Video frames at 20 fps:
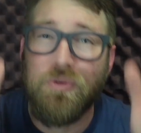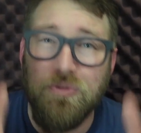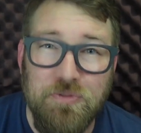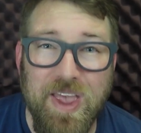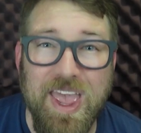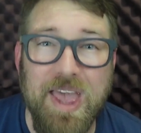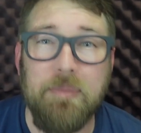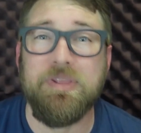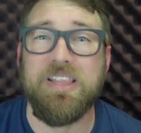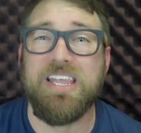
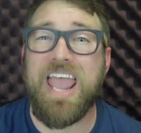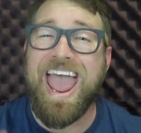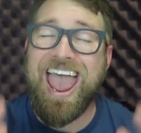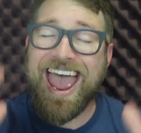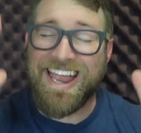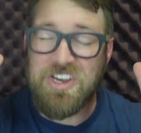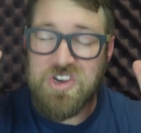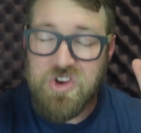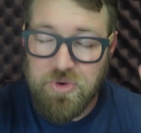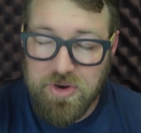family
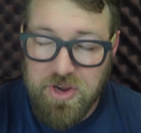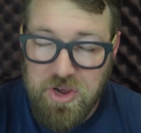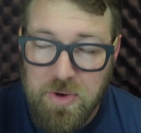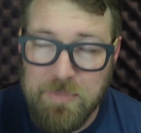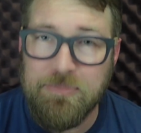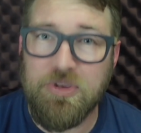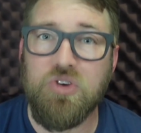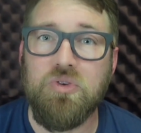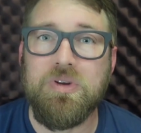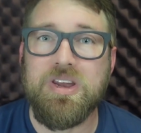and your
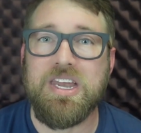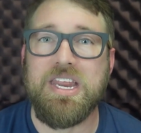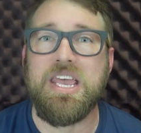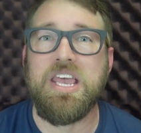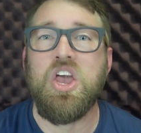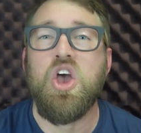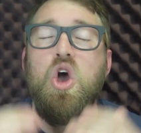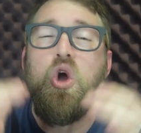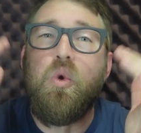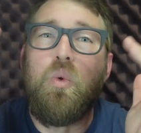
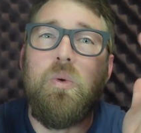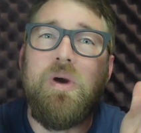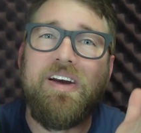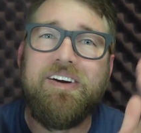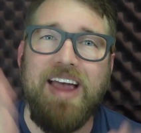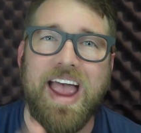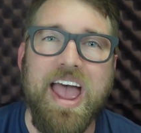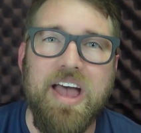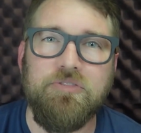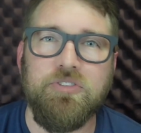community
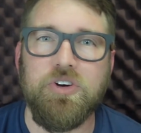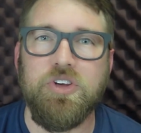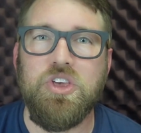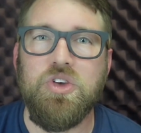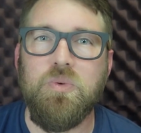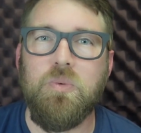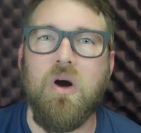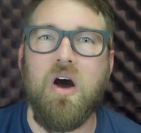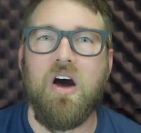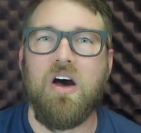wherever
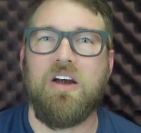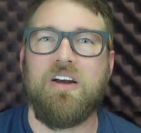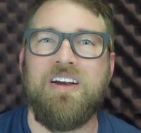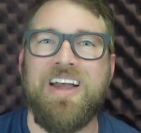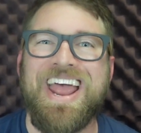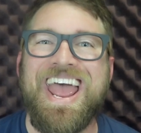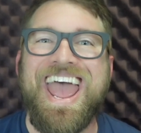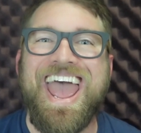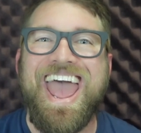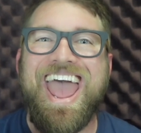you
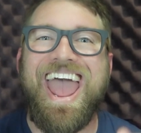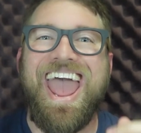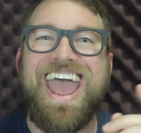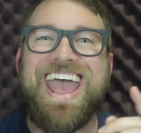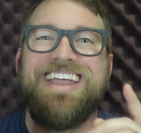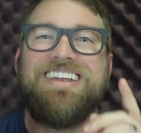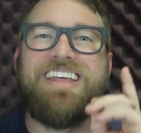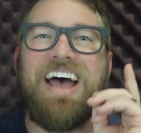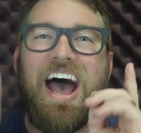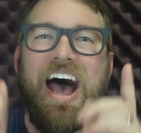are,
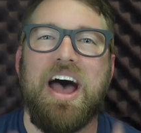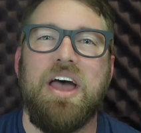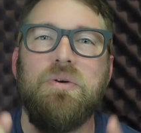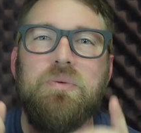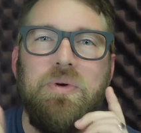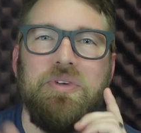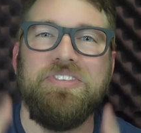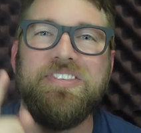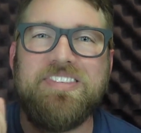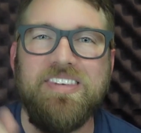and I
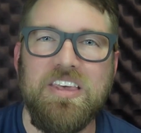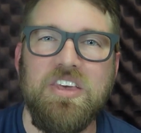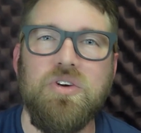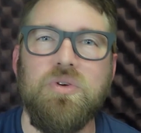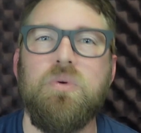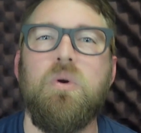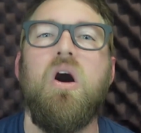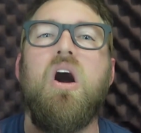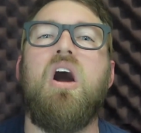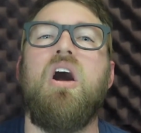will see
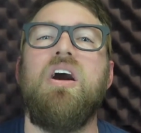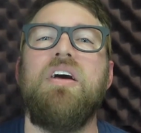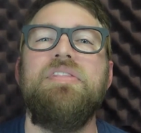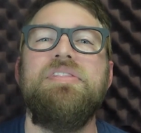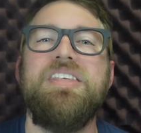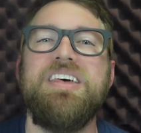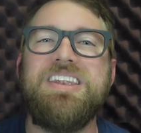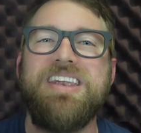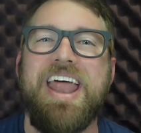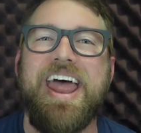you
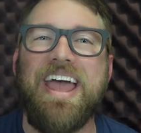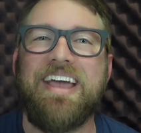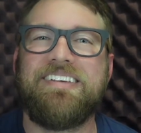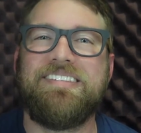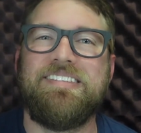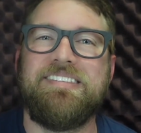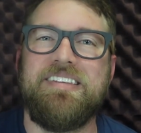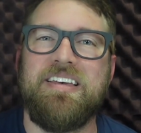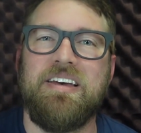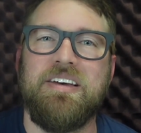on the
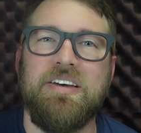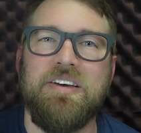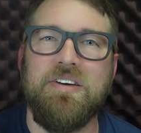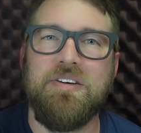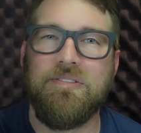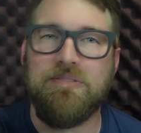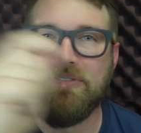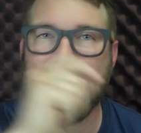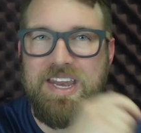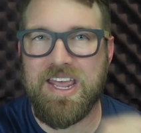next
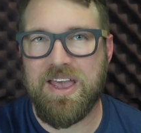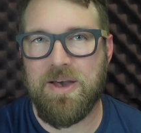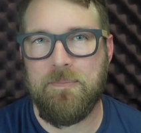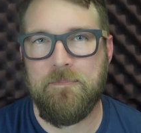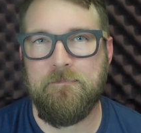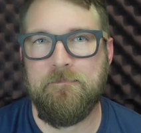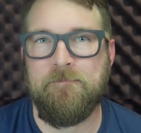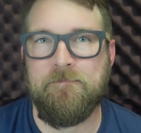video.